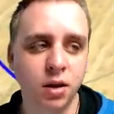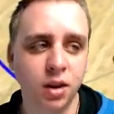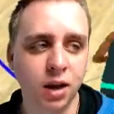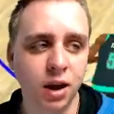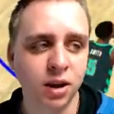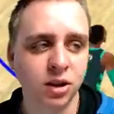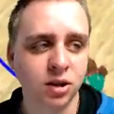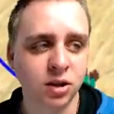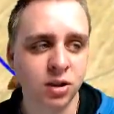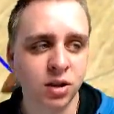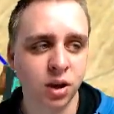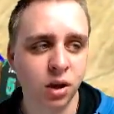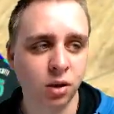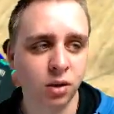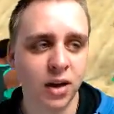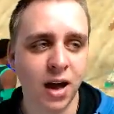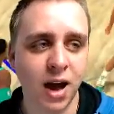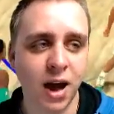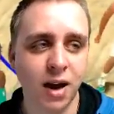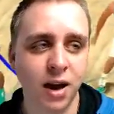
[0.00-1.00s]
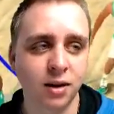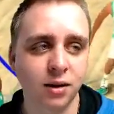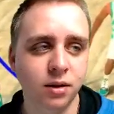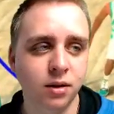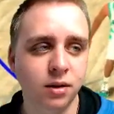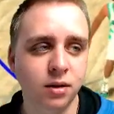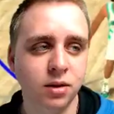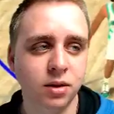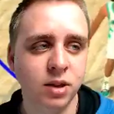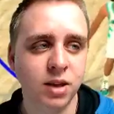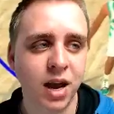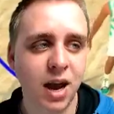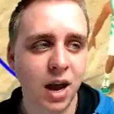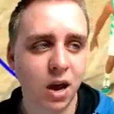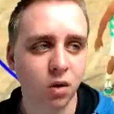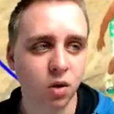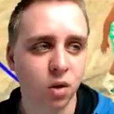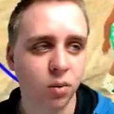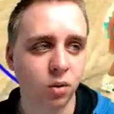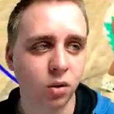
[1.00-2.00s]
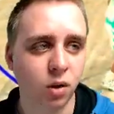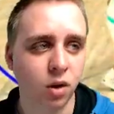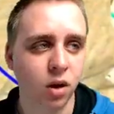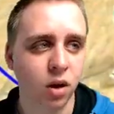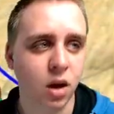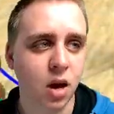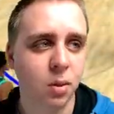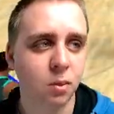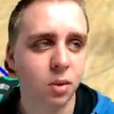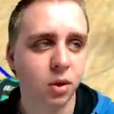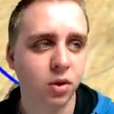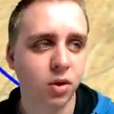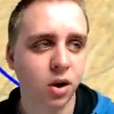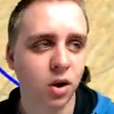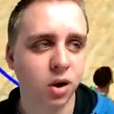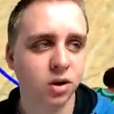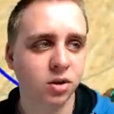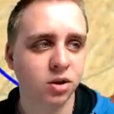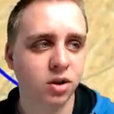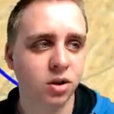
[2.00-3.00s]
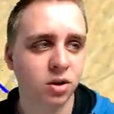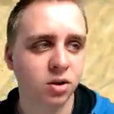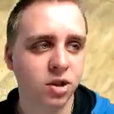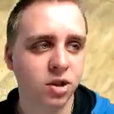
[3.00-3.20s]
It's still not terrible, but there are still